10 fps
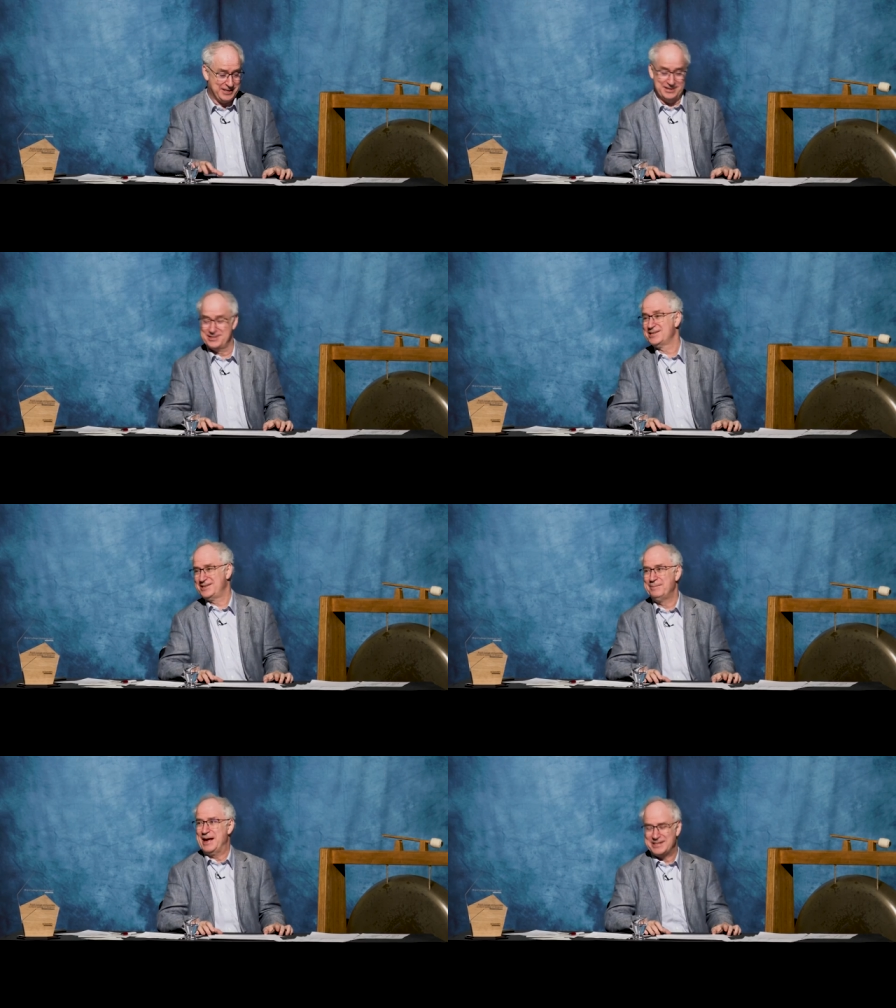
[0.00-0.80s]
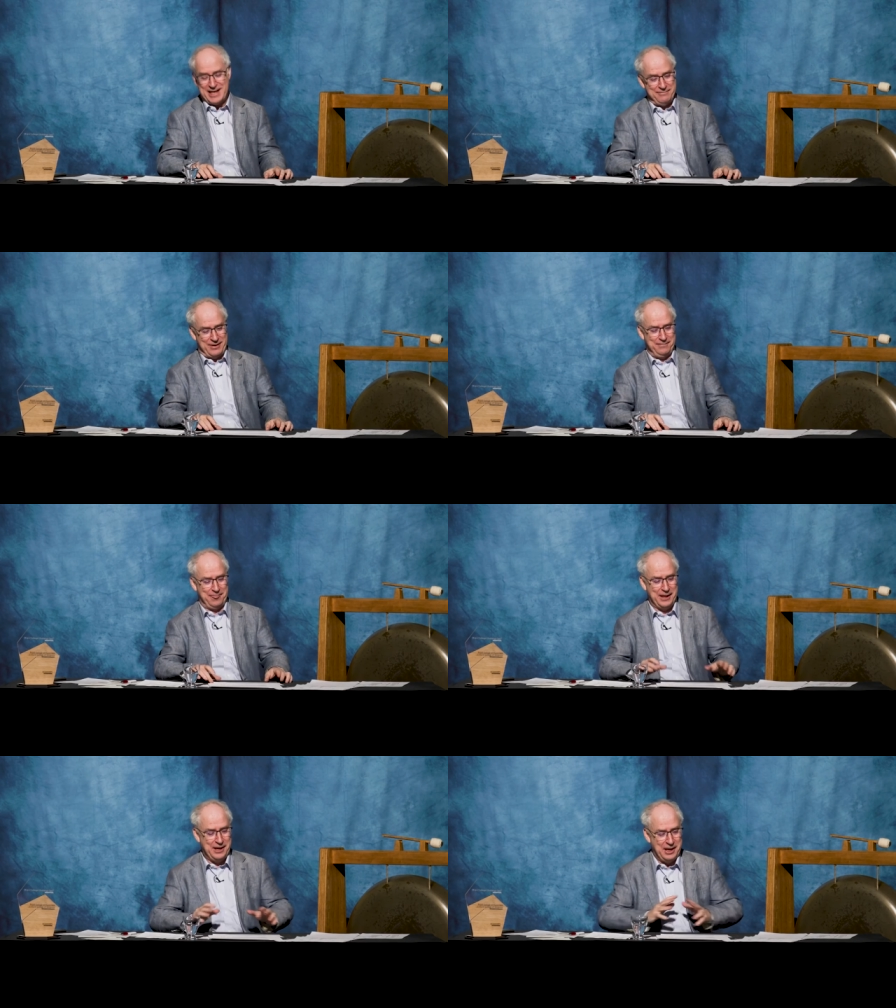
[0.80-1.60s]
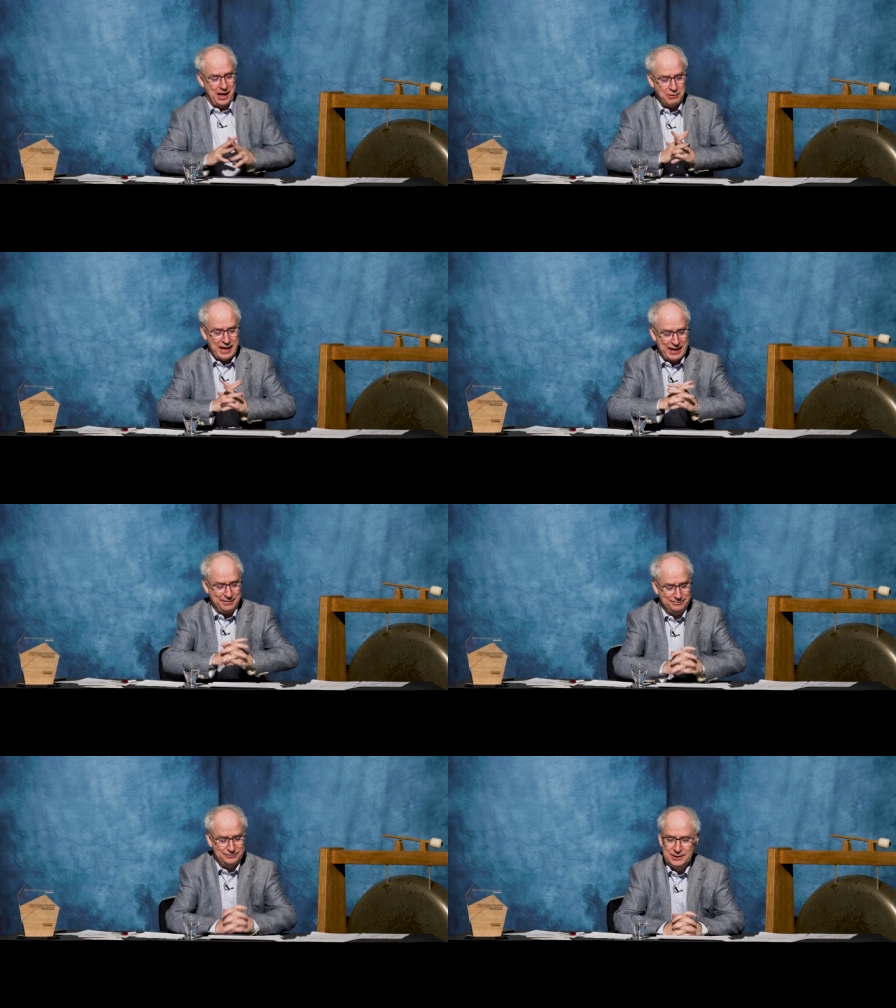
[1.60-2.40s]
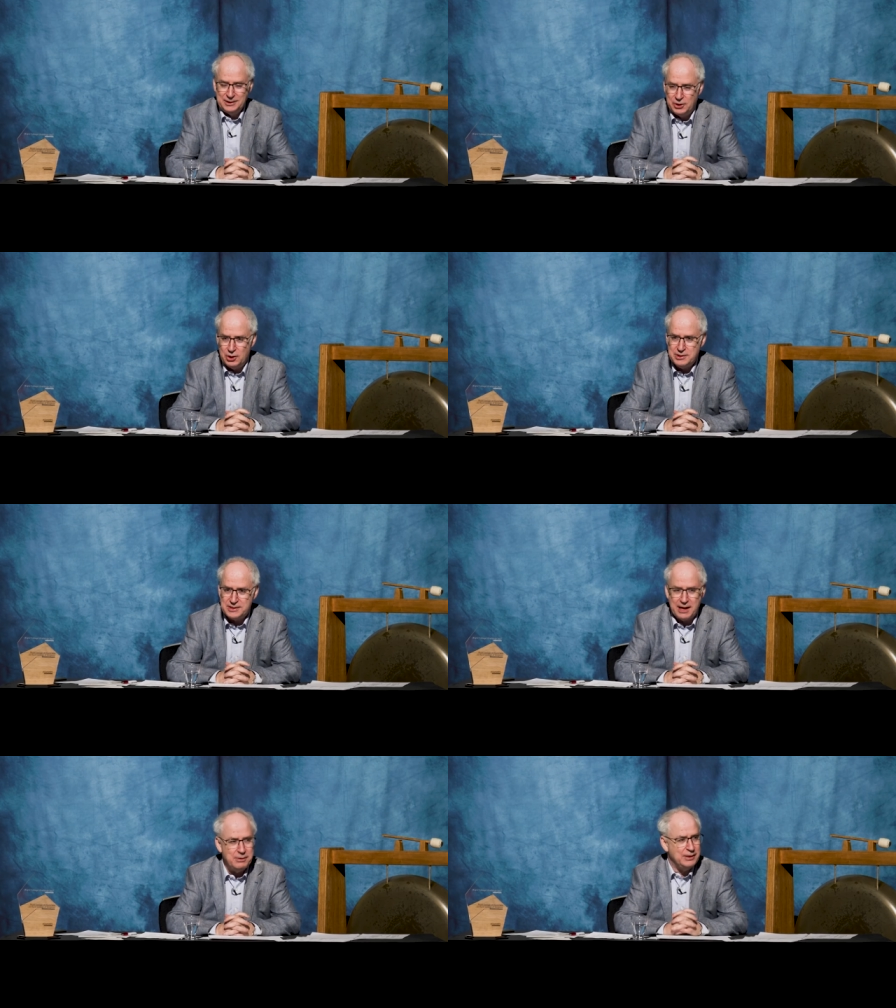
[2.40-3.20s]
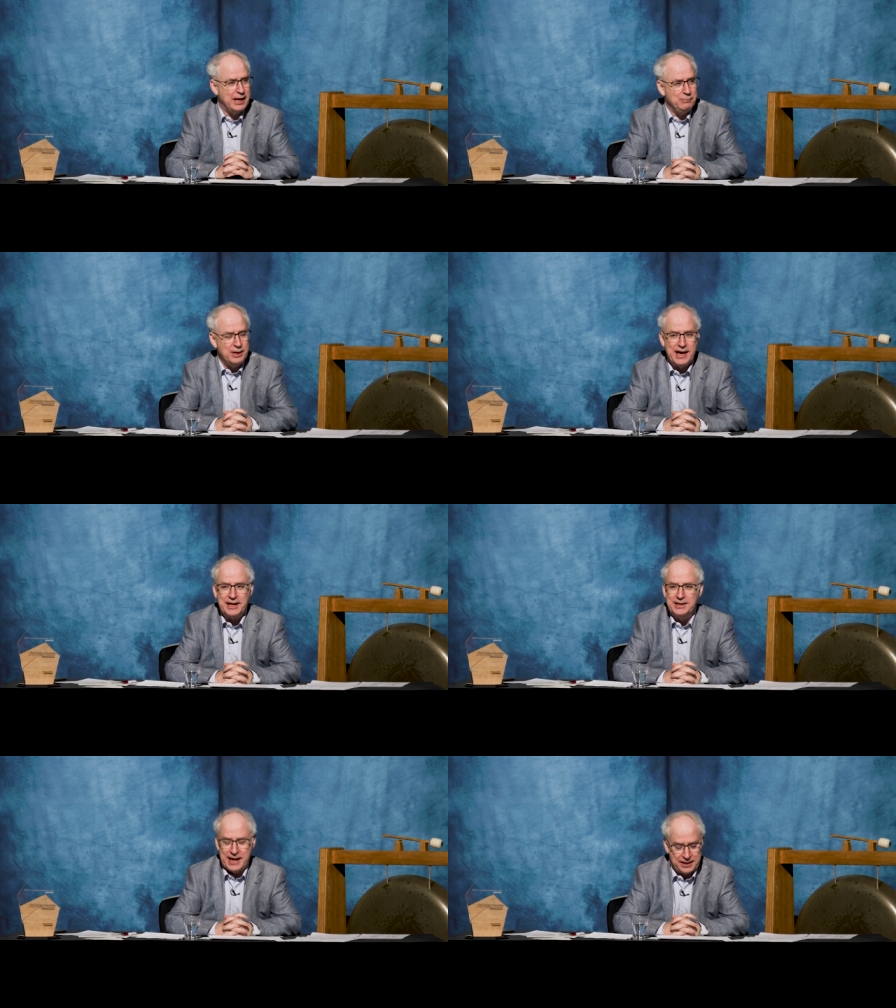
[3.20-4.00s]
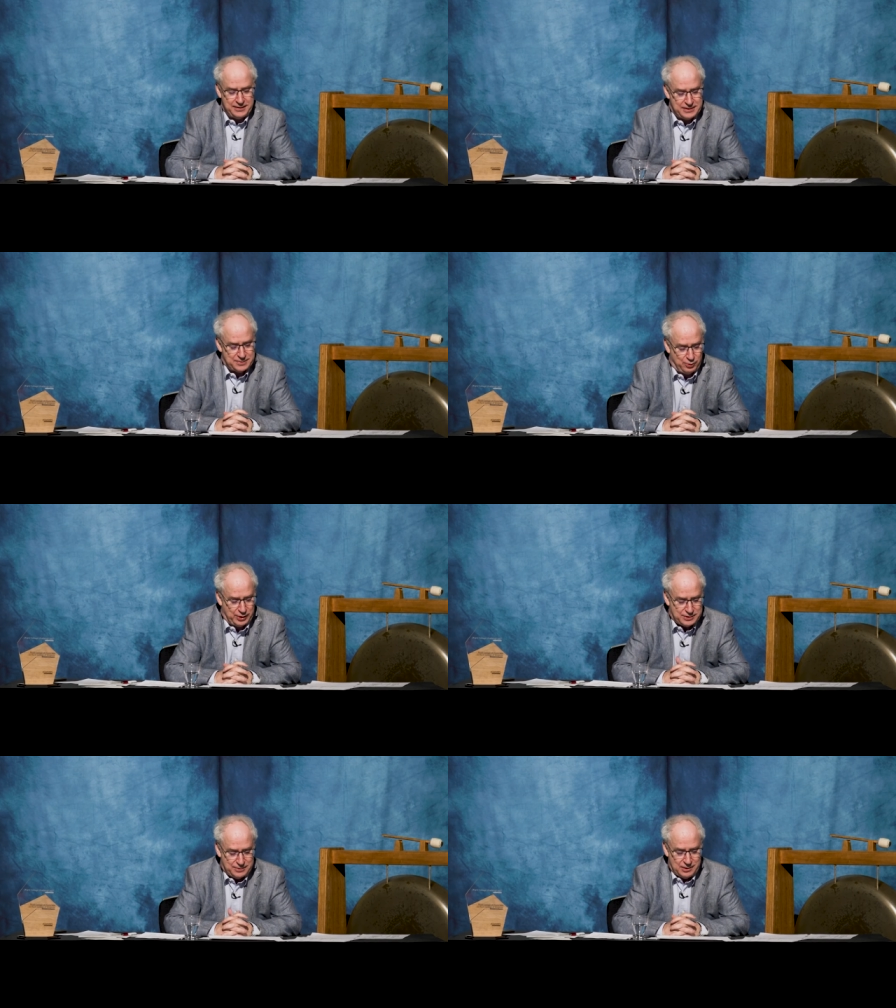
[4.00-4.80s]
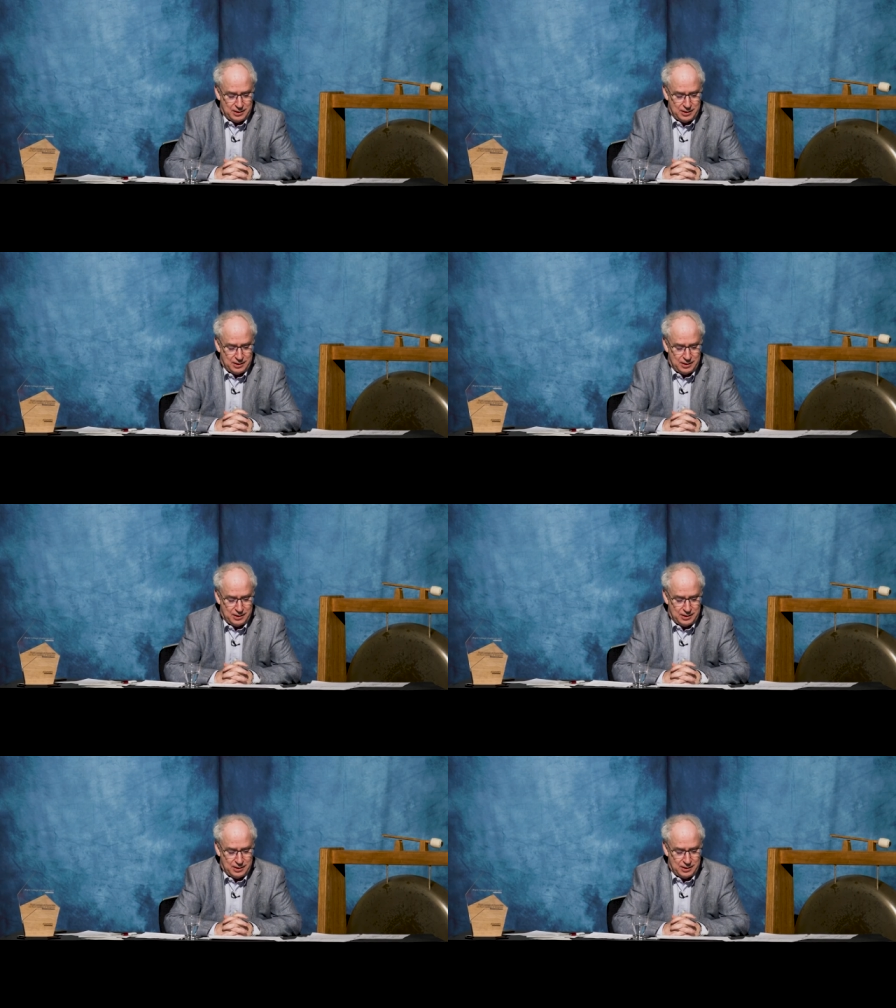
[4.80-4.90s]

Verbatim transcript: is just Great. the best ever. Okay. Good. So, and we're neck and neck at this point.